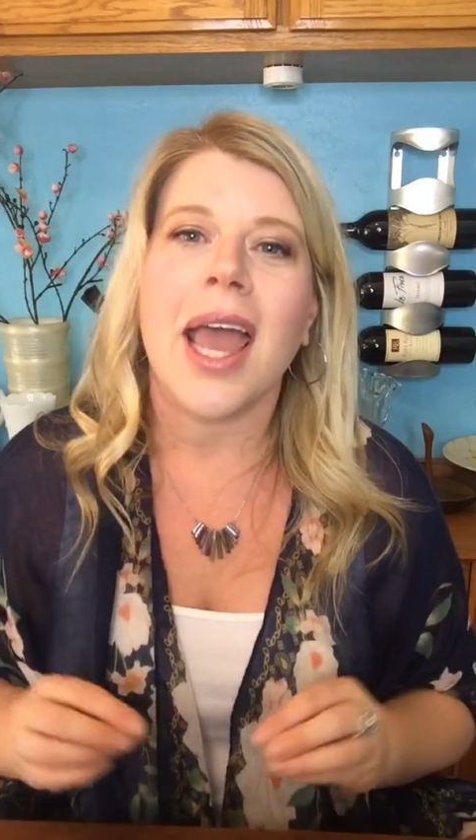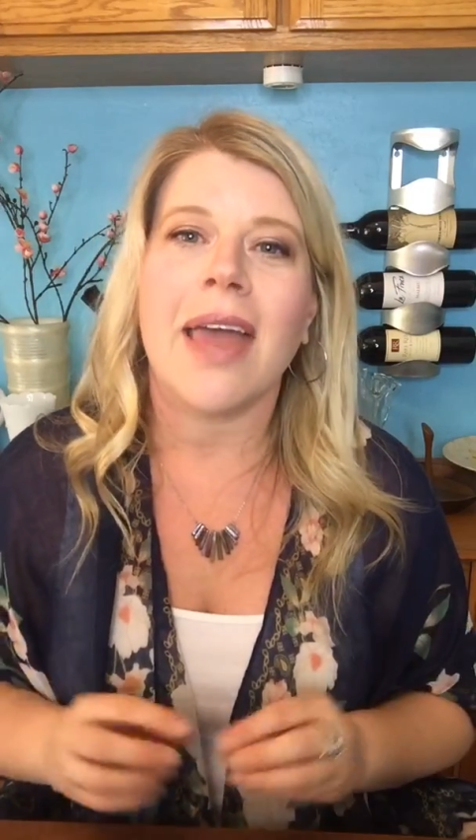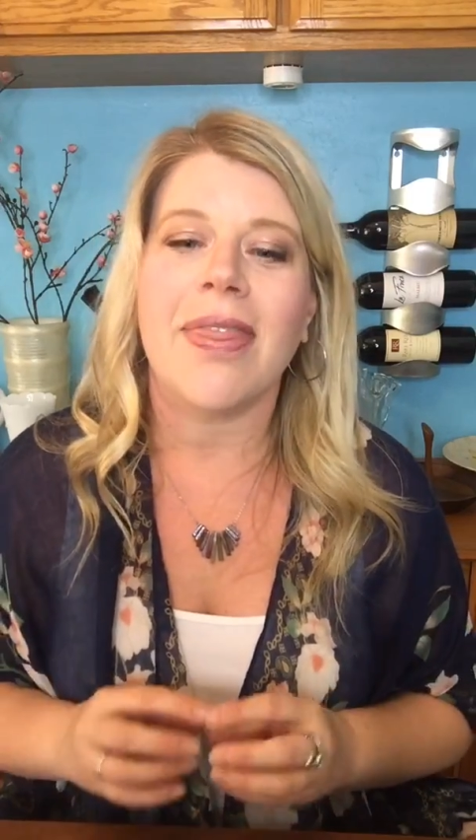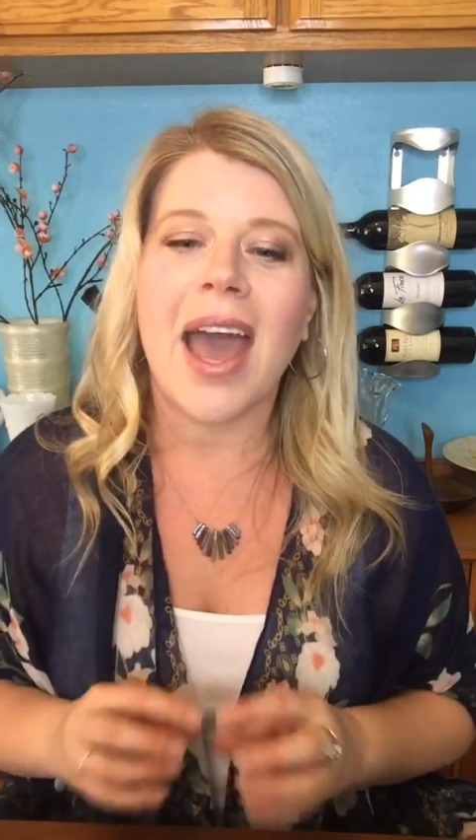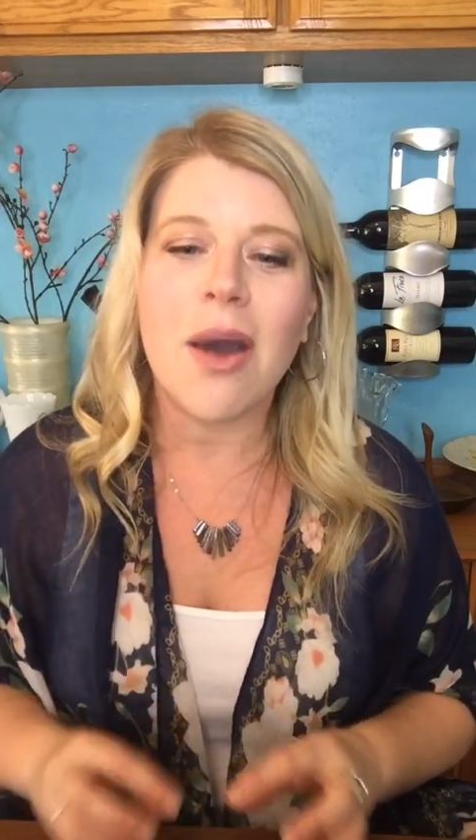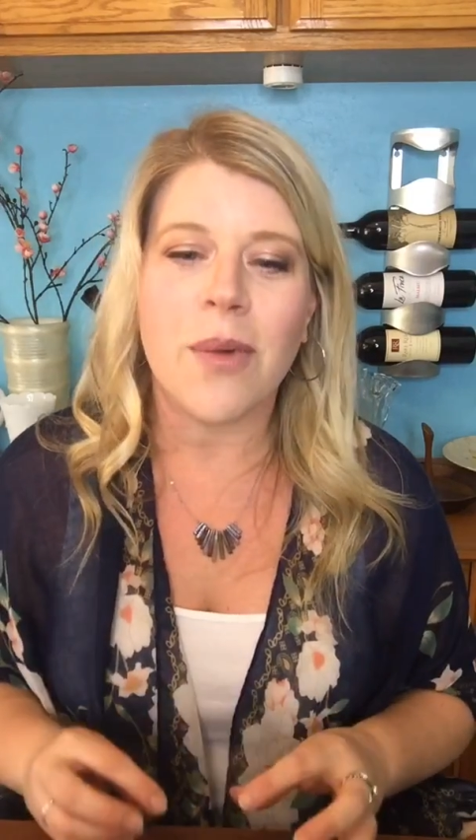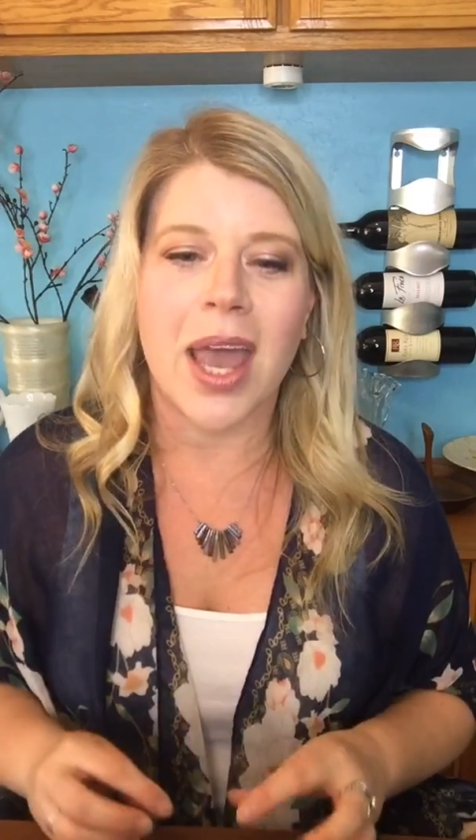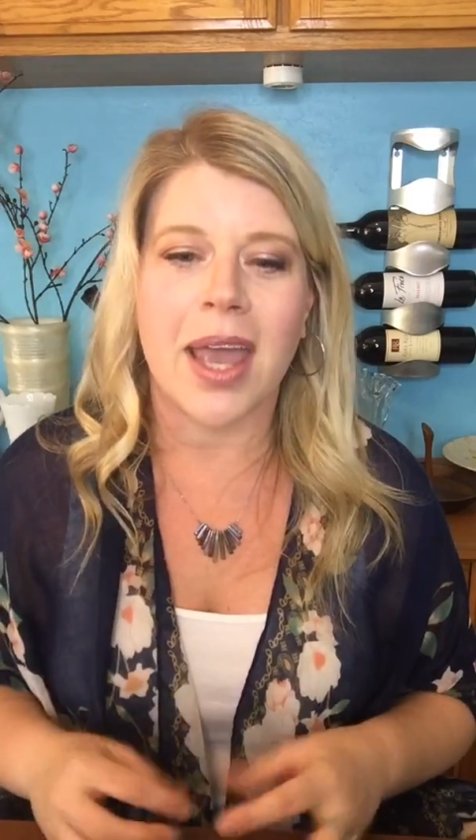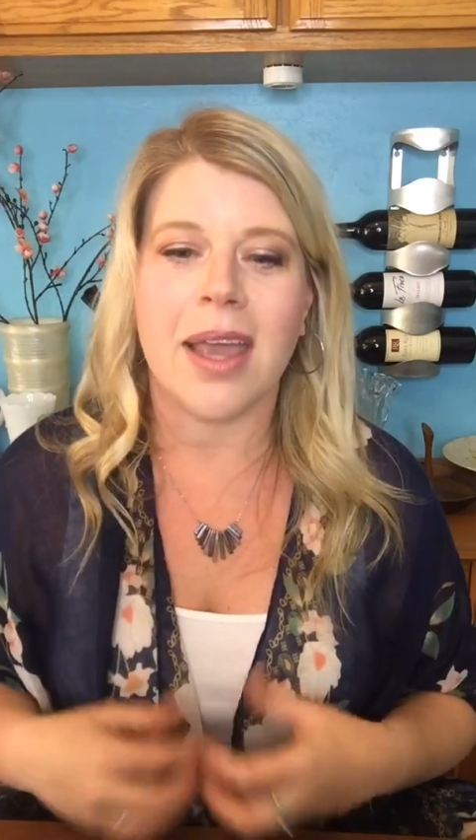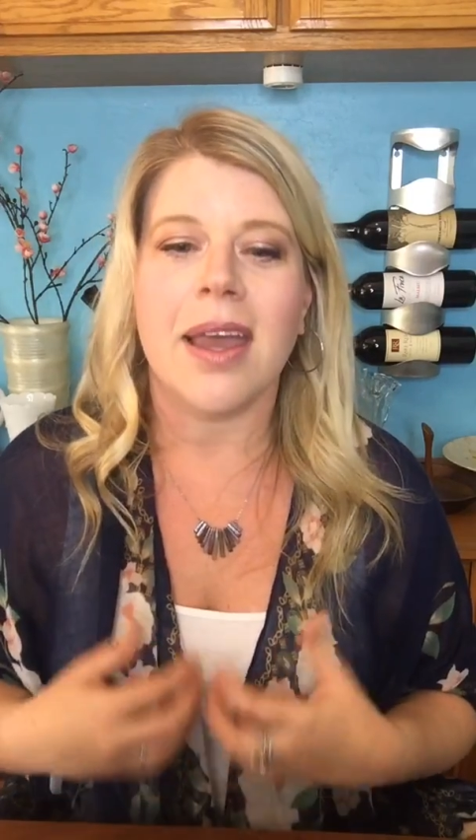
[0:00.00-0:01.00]
And that
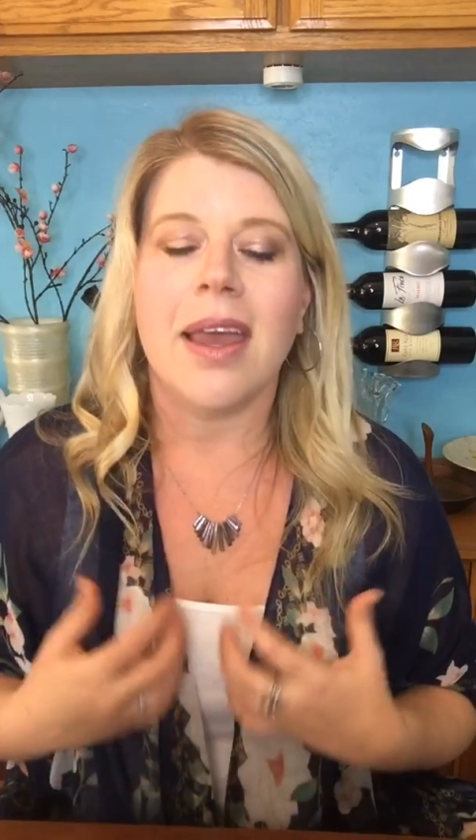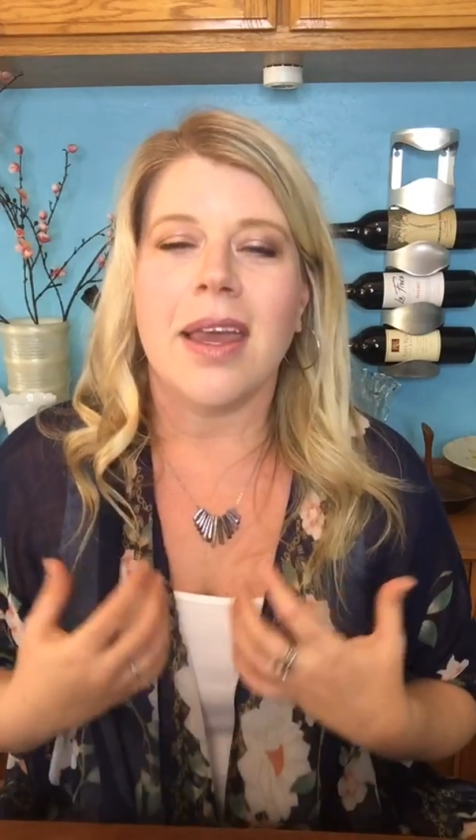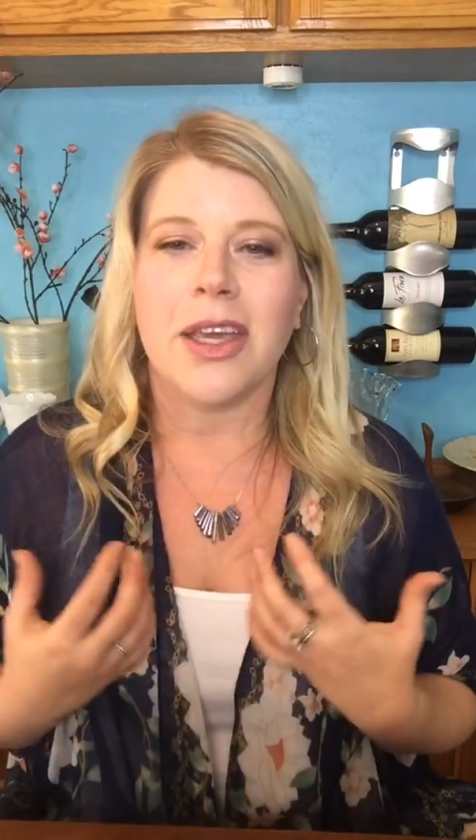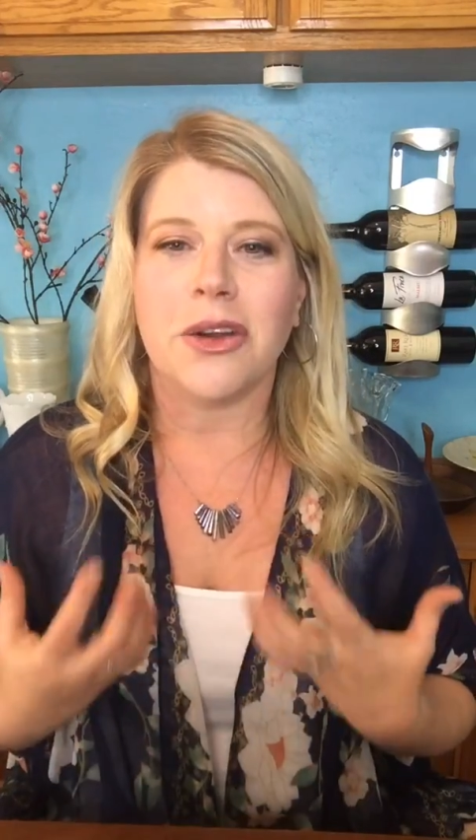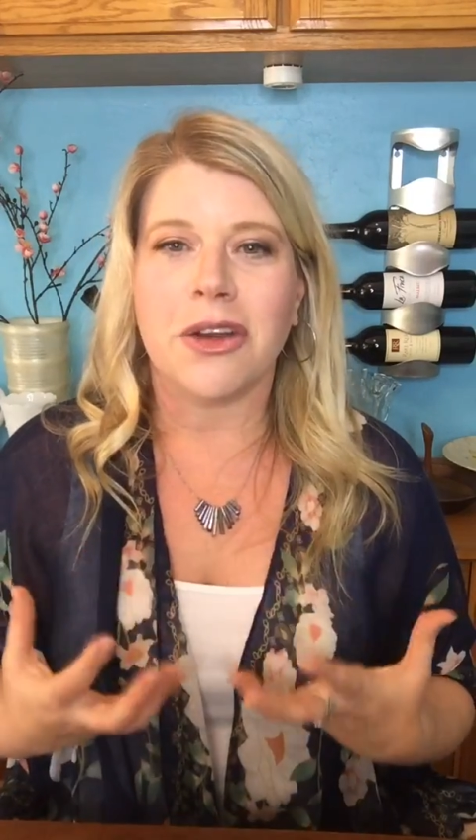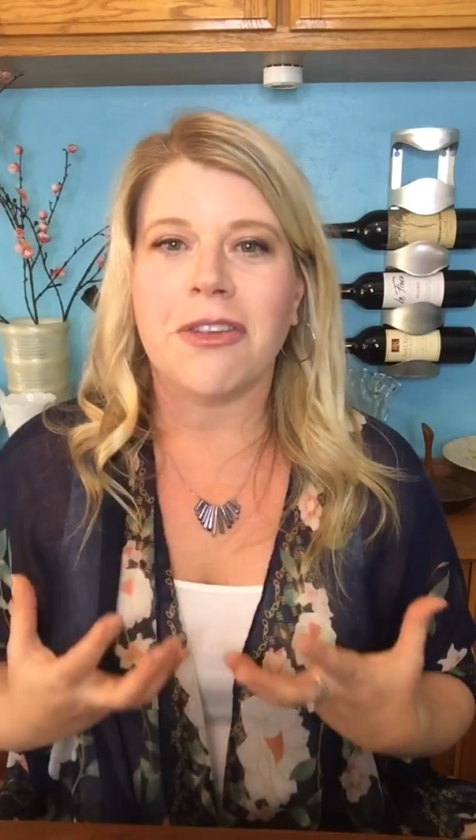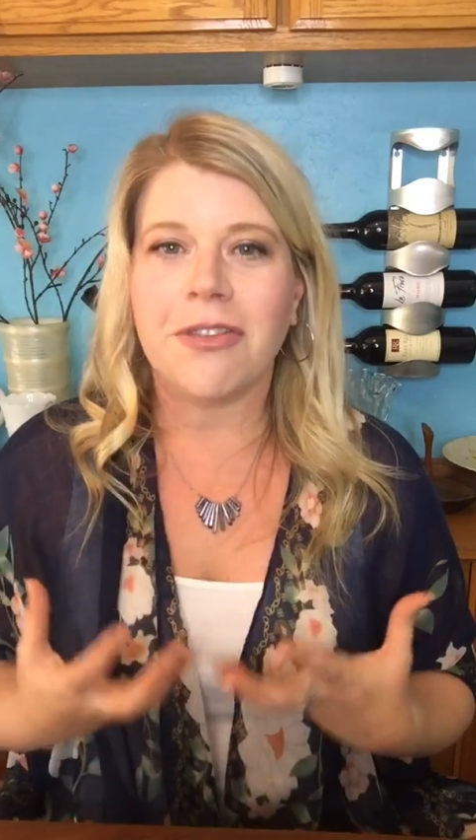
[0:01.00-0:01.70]
way, your